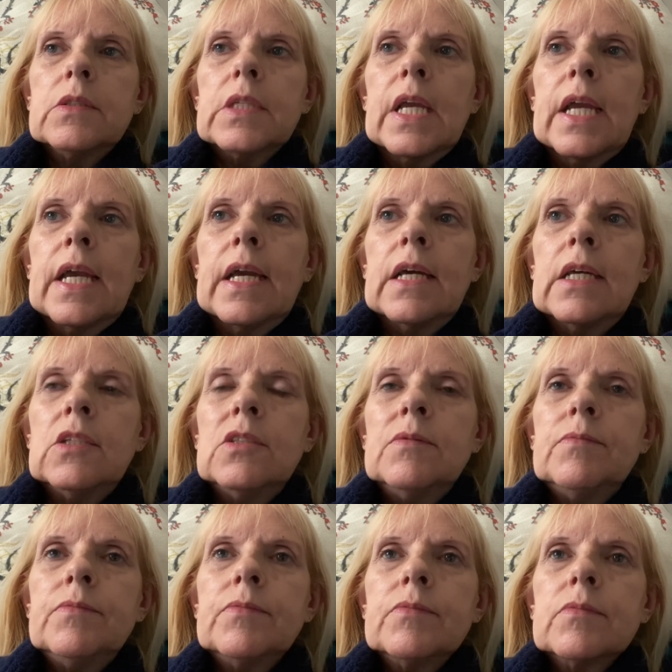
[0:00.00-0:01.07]
And
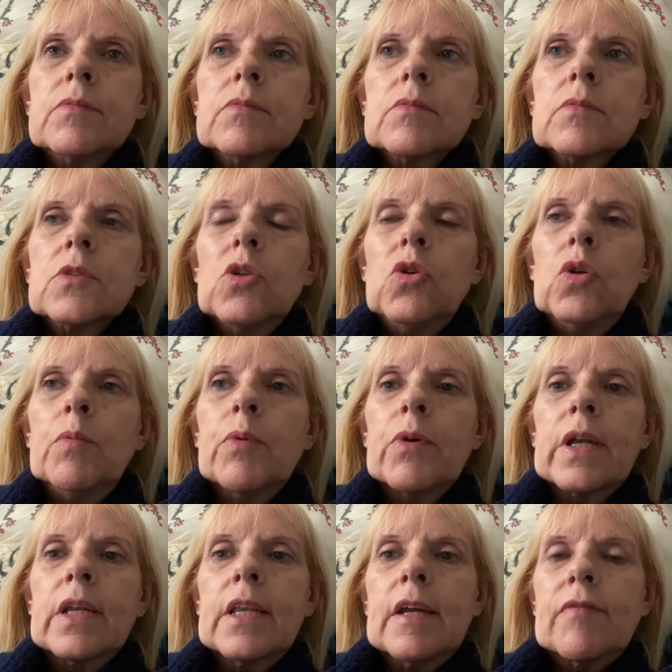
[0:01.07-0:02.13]
Uber and